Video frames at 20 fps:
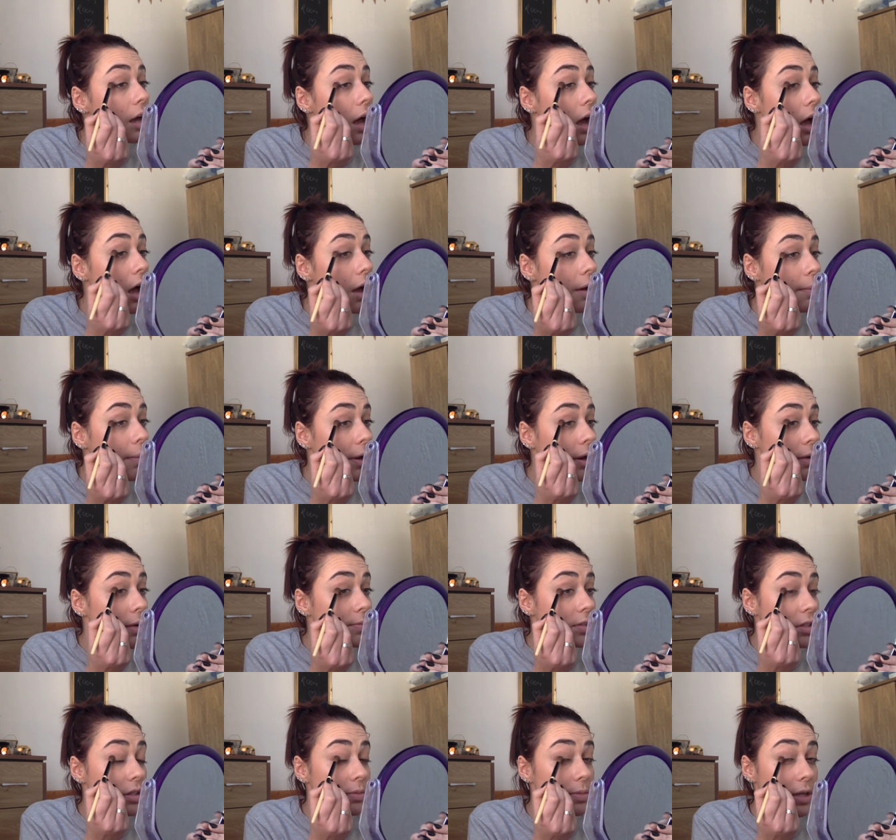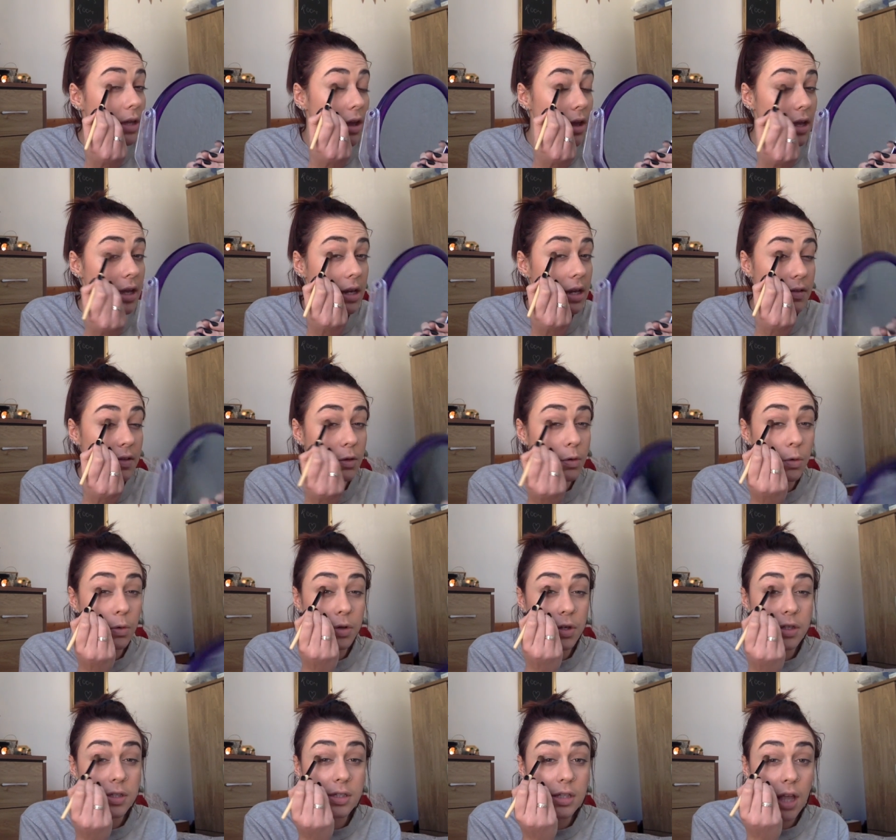And I'm just going to be going in the
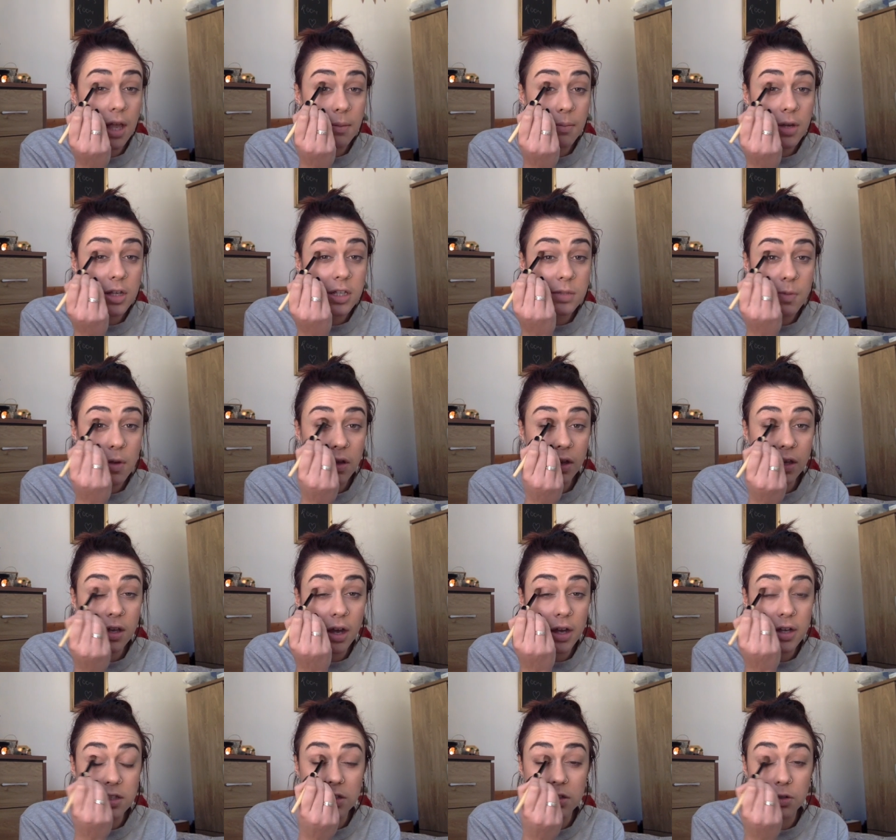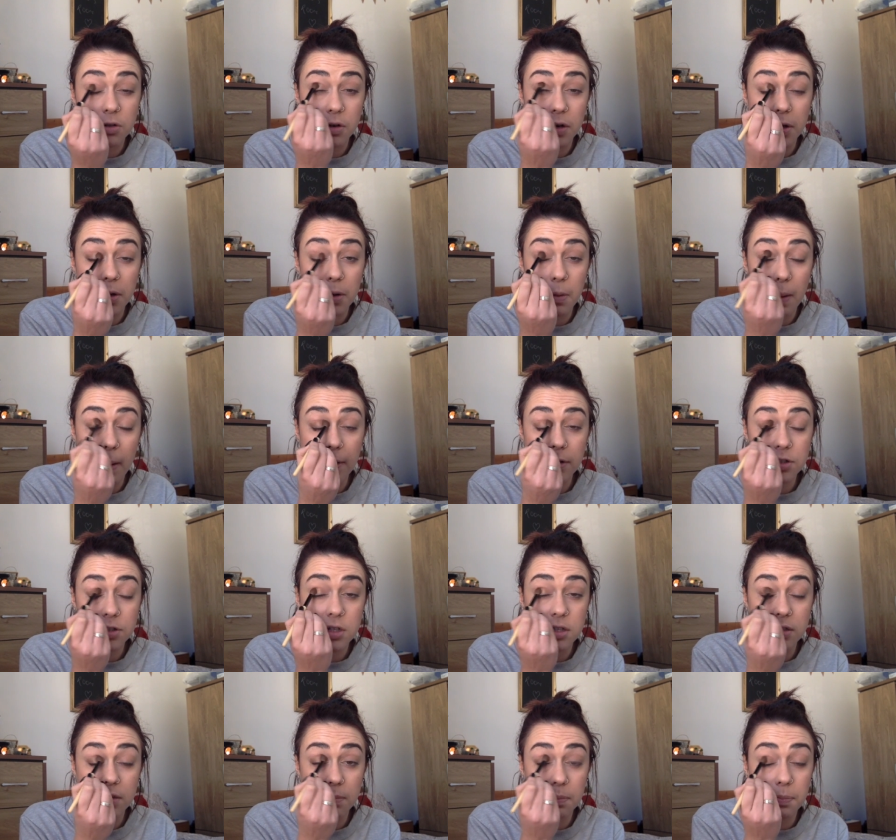corners like my smoky eye tutorial and
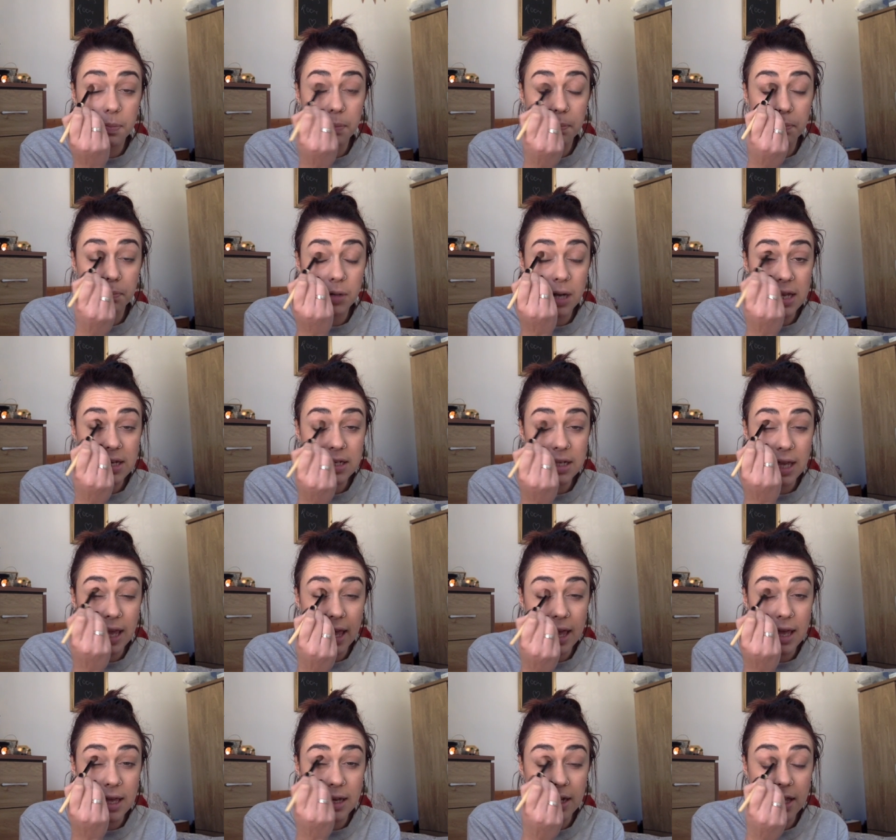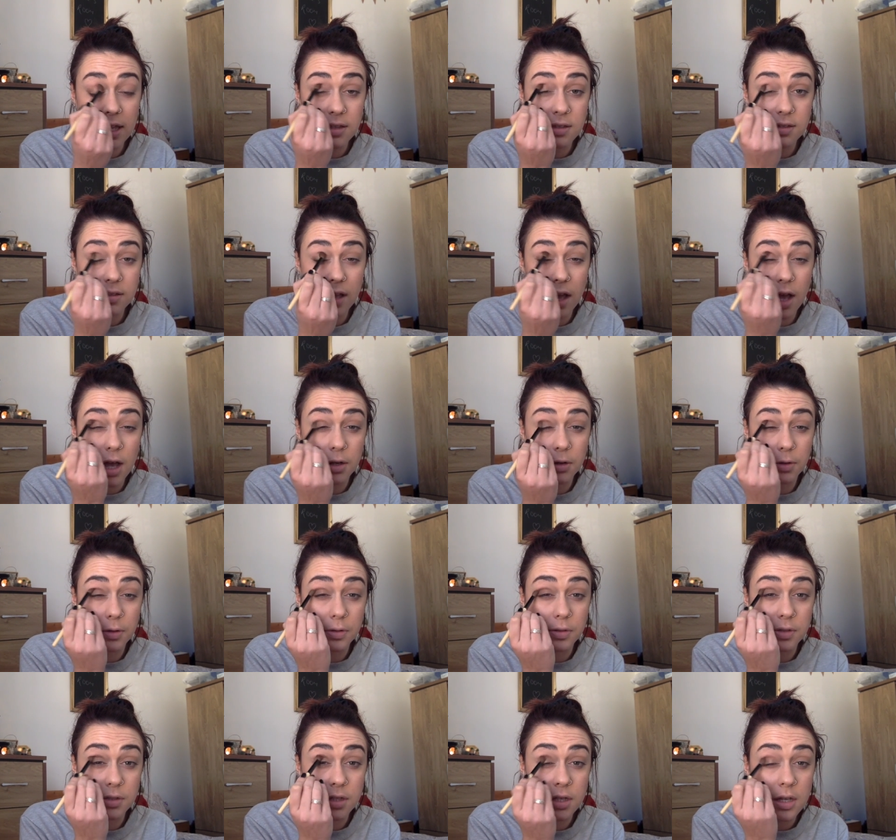just blending it in
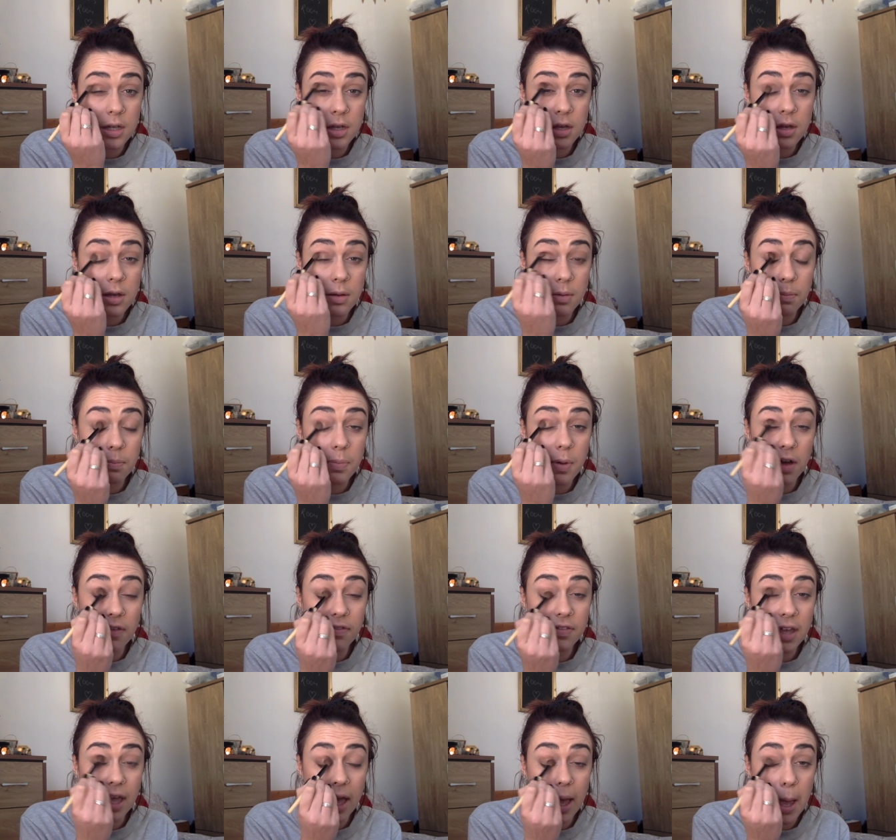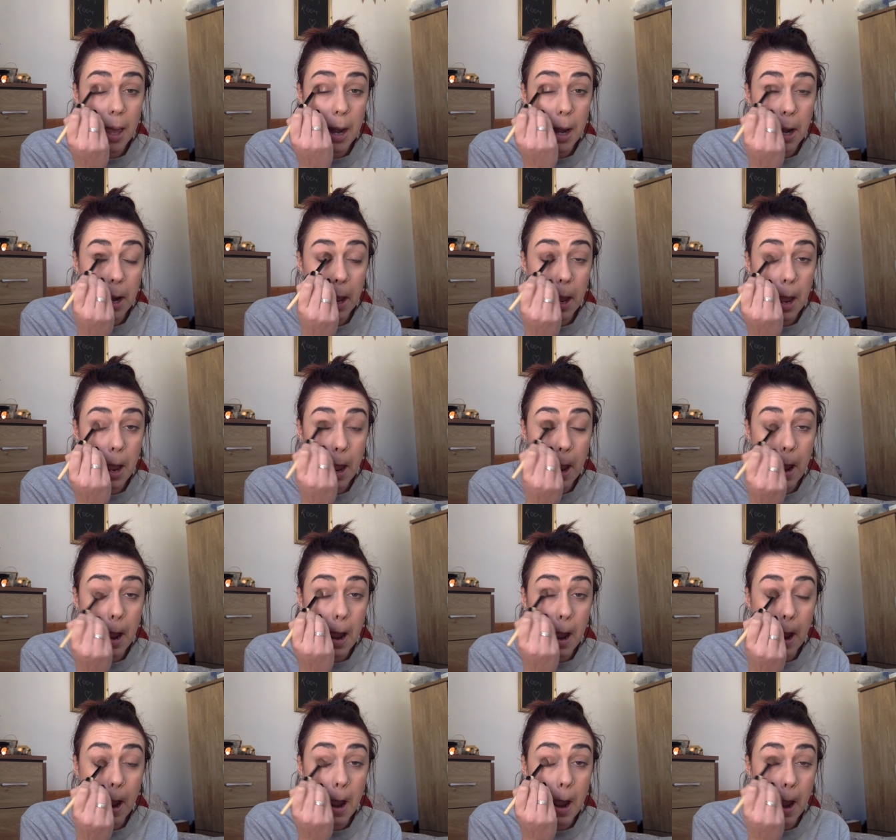circles, buffing it in.
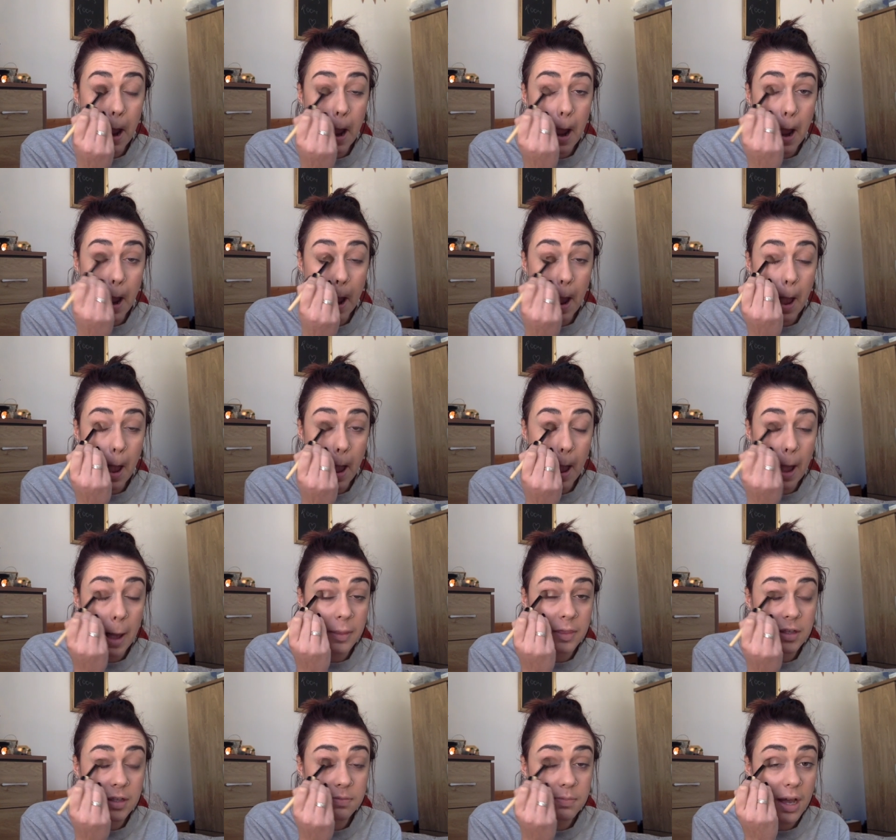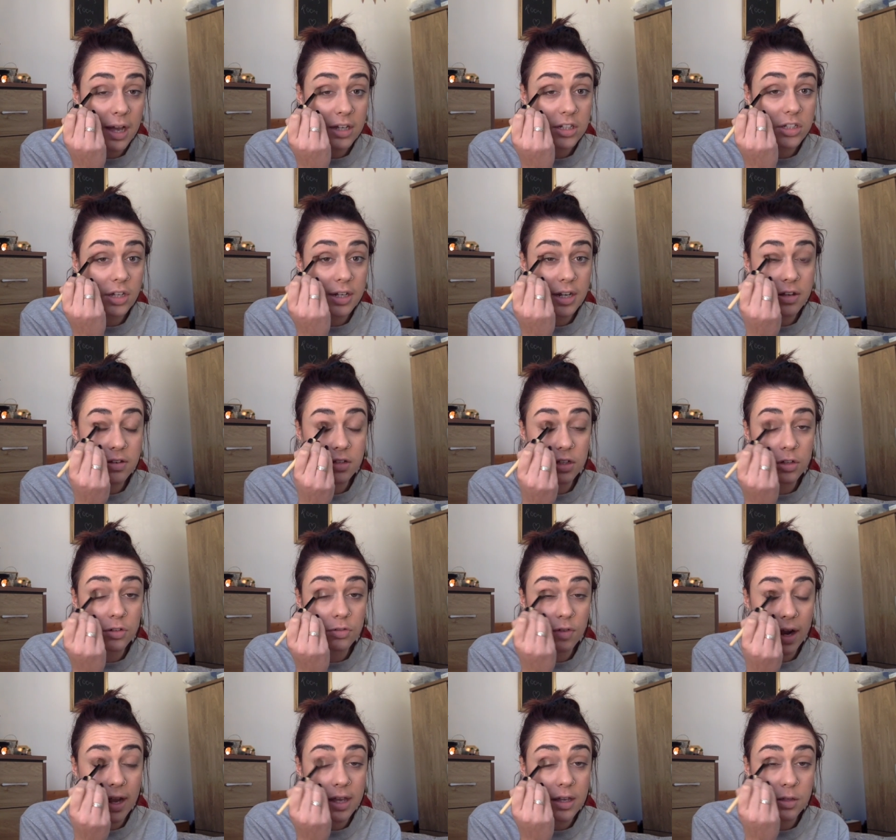And these MAC shadows are
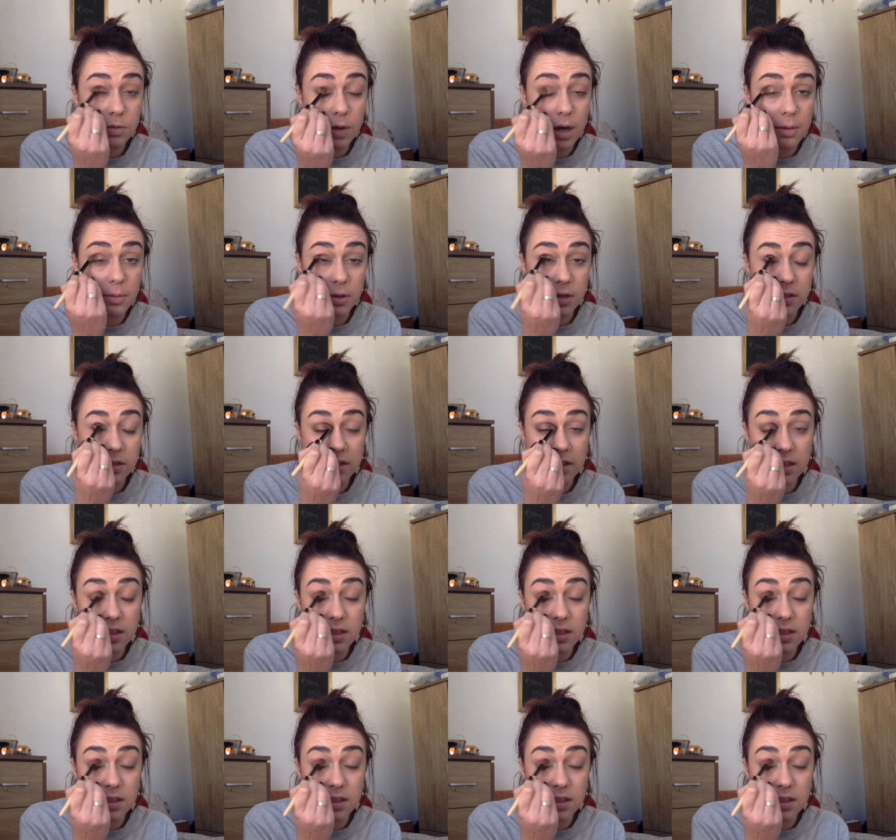great as well because